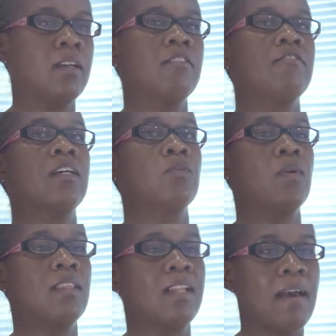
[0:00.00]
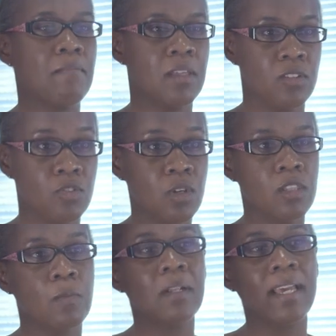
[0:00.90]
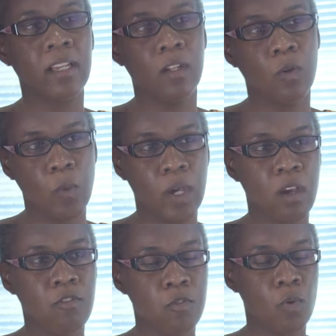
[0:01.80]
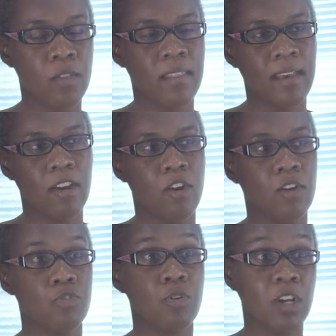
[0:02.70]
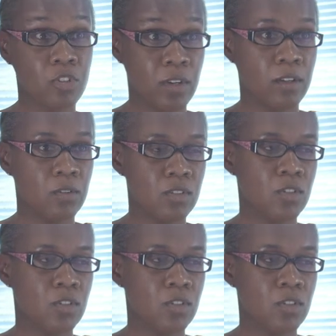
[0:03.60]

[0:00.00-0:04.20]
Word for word: In fact, we're the lab that is doing the molecular work for their drug trials.